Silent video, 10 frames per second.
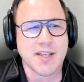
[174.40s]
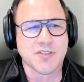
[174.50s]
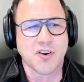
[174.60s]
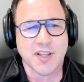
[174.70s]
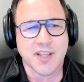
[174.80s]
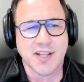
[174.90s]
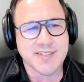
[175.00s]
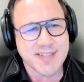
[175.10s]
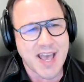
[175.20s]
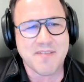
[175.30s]
He's currently
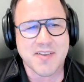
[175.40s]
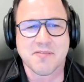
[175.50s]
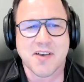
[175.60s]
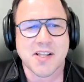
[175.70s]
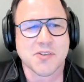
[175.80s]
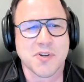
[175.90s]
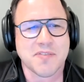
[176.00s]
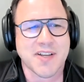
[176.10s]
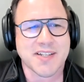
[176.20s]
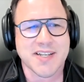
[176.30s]
on staff at the
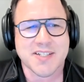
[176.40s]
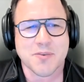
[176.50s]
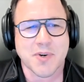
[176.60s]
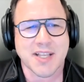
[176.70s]
Filecoin Foundation,